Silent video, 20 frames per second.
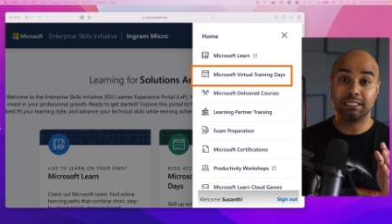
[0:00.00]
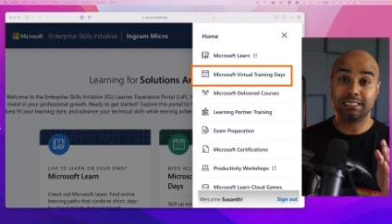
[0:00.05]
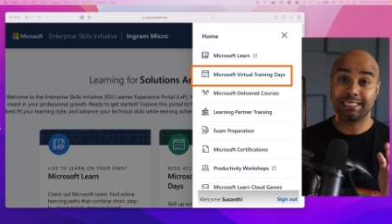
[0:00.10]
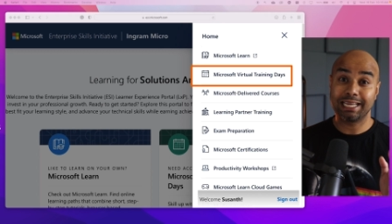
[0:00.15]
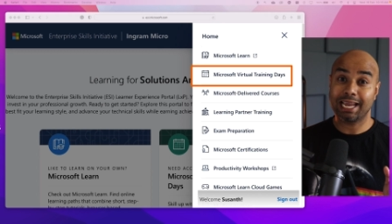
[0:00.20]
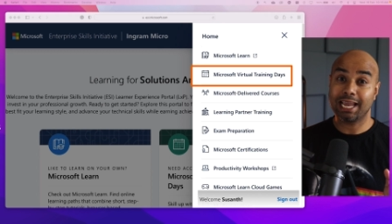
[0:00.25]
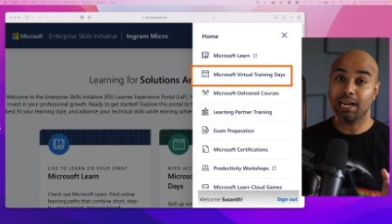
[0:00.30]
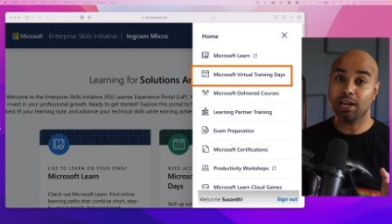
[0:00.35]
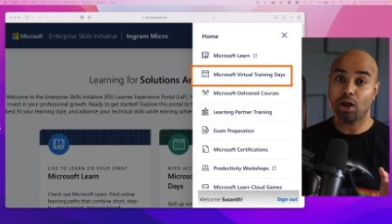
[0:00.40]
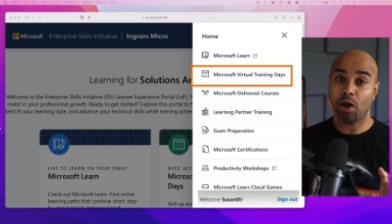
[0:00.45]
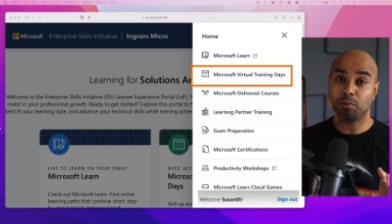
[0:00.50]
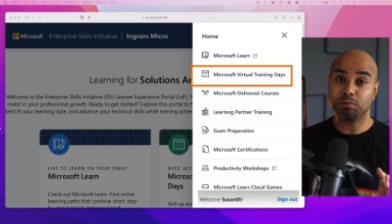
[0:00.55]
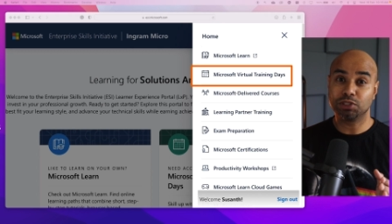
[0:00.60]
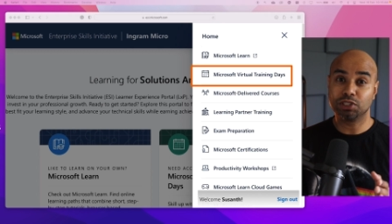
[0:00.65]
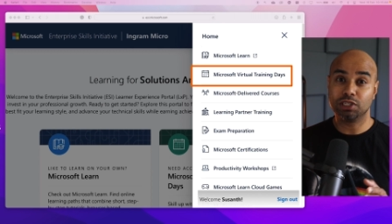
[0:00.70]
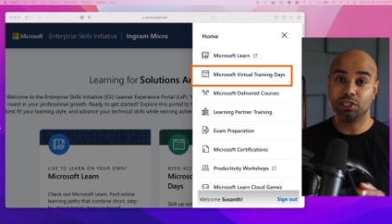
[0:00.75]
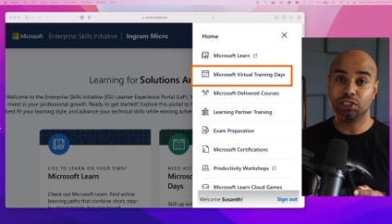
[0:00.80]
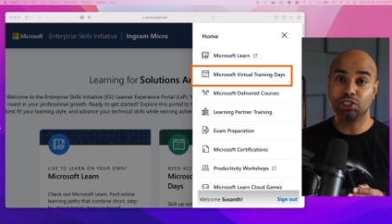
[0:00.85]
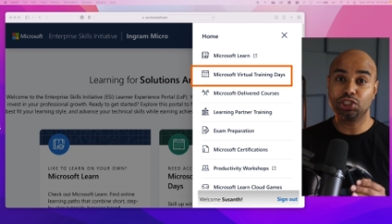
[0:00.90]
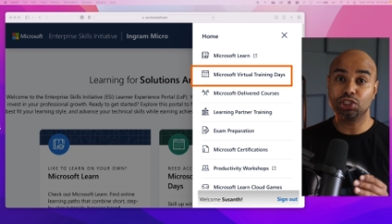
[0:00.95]
The second
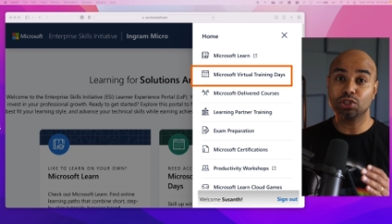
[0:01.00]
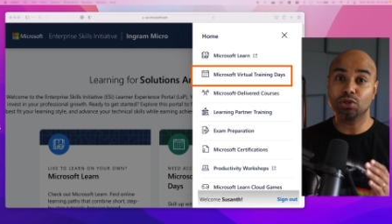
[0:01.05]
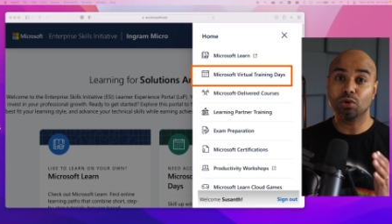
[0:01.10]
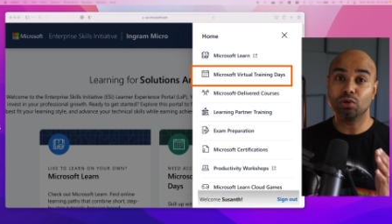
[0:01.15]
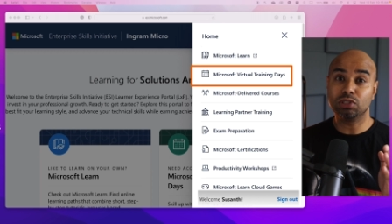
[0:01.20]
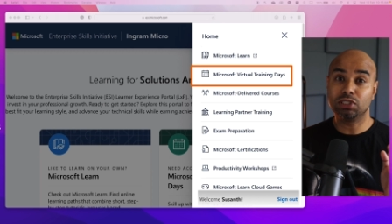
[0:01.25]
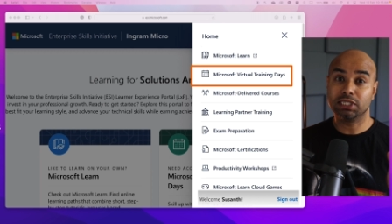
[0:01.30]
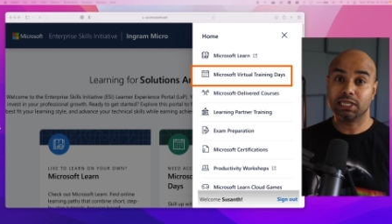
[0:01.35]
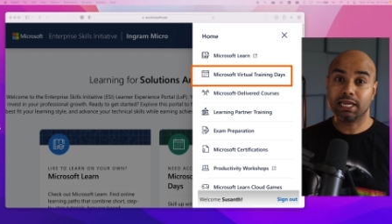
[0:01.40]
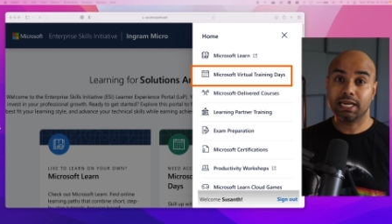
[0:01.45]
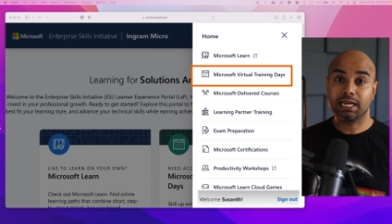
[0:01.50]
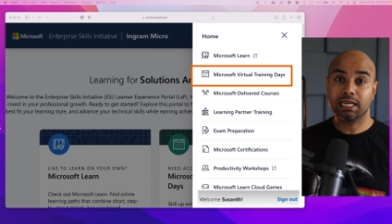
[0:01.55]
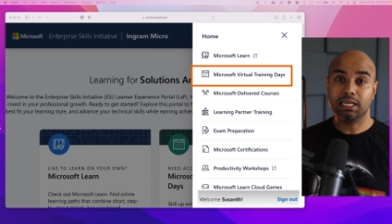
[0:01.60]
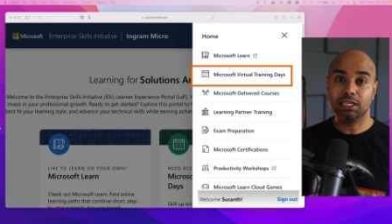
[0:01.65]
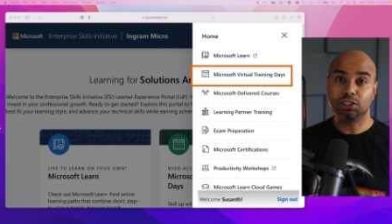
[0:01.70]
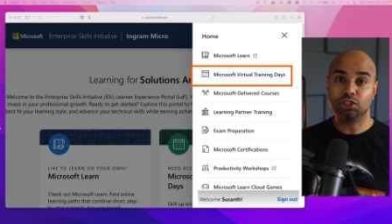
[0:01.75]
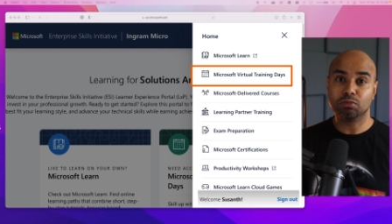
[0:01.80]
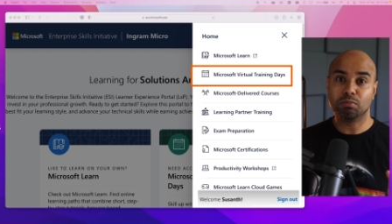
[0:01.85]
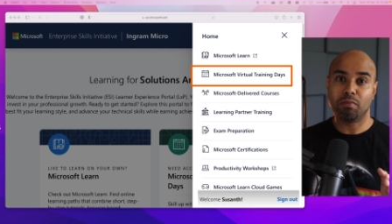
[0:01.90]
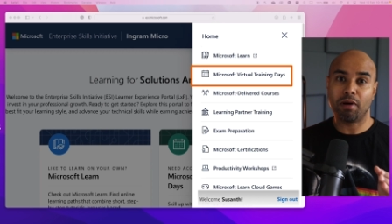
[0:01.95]
option is to go
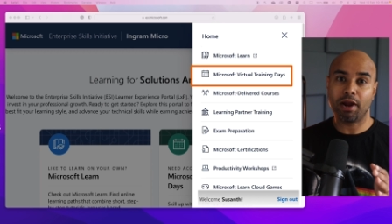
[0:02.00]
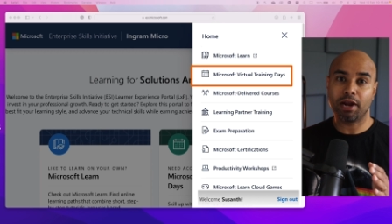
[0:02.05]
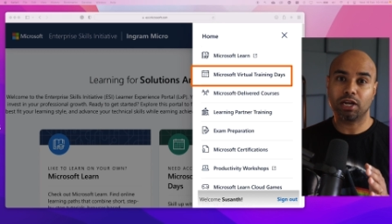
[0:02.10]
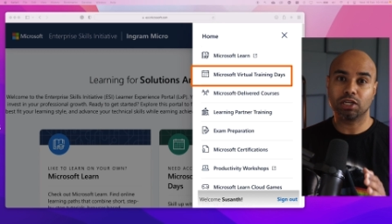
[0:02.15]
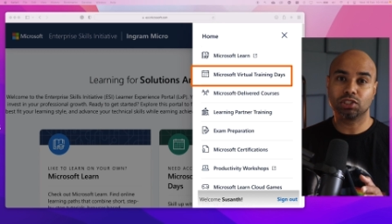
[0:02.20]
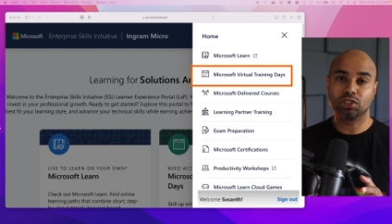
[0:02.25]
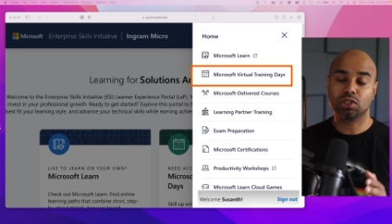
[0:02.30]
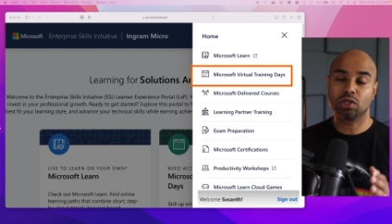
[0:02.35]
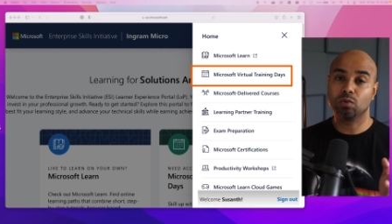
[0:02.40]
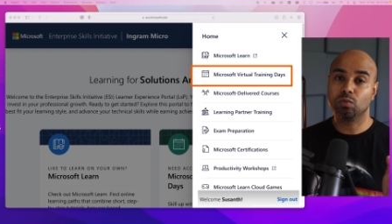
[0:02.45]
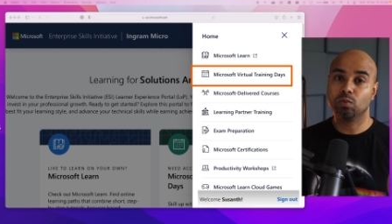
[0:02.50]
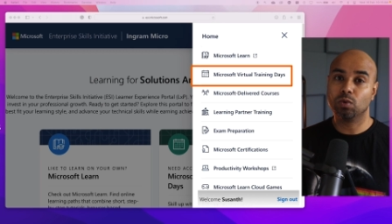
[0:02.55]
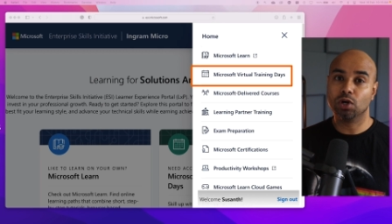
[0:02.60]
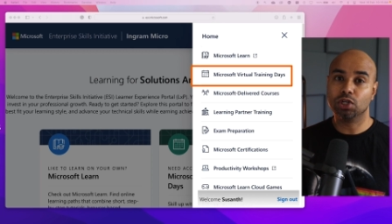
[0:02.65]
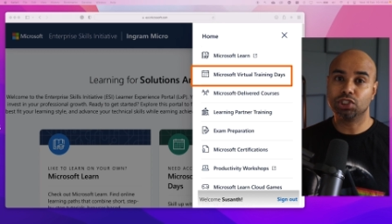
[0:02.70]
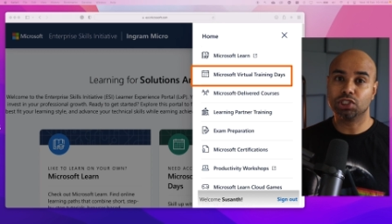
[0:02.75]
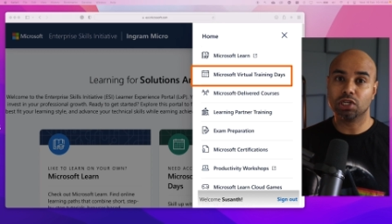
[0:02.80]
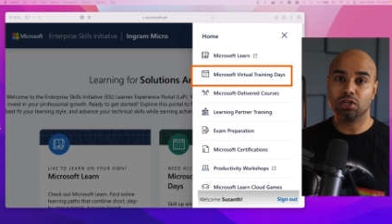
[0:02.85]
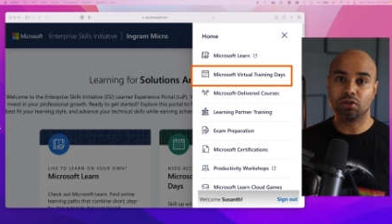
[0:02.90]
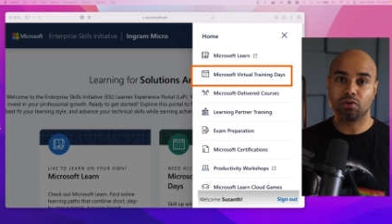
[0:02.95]
directly to Microsoft
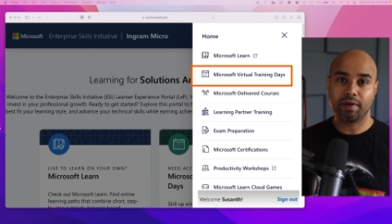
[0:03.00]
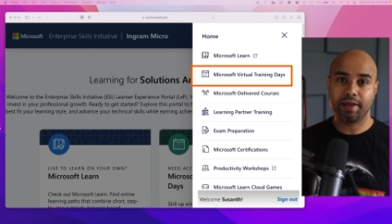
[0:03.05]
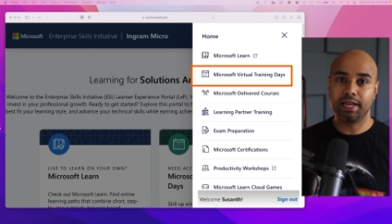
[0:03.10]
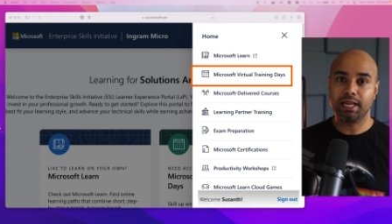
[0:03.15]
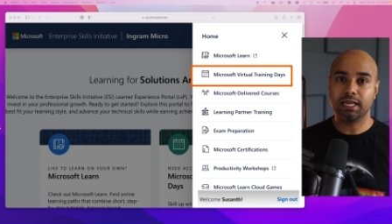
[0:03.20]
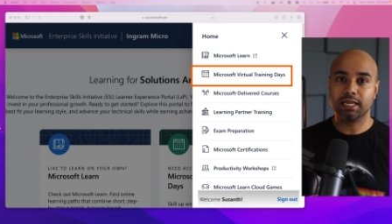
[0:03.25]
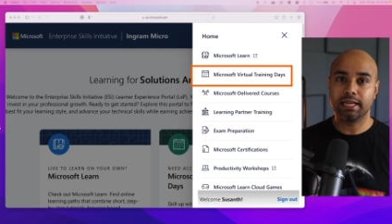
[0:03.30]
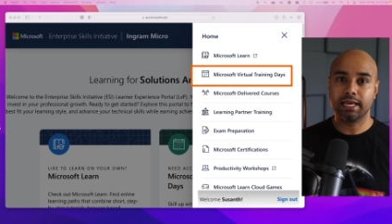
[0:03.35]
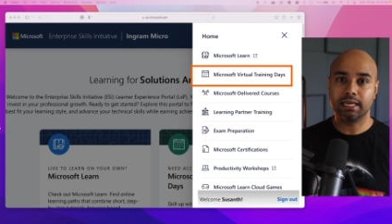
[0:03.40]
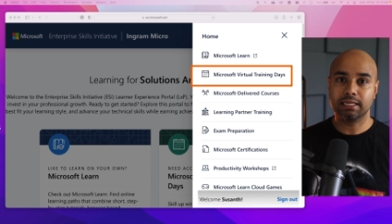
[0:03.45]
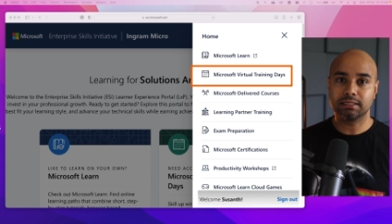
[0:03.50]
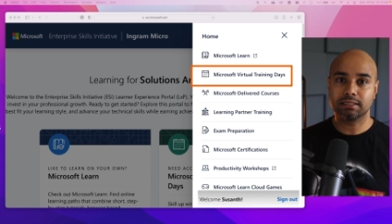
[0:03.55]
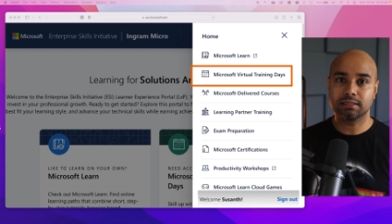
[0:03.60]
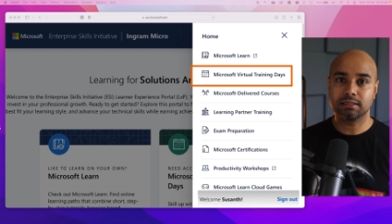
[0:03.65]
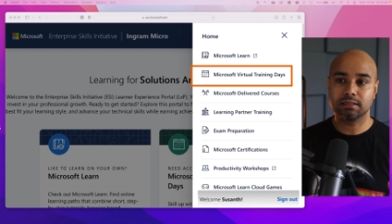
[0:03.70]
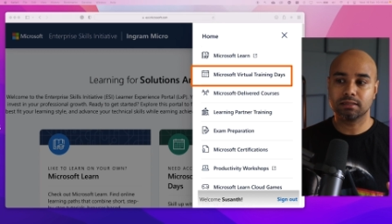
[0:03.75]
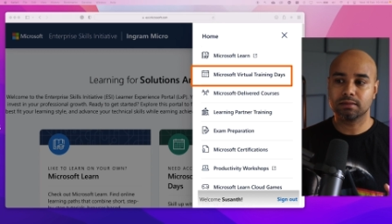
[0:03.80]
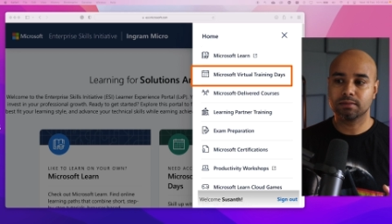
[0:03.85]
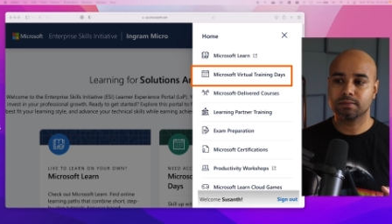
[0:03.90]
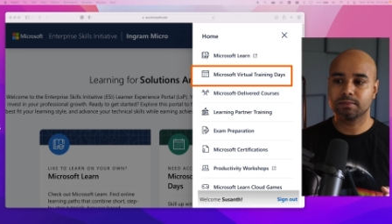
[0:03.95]
Virtual Training Days.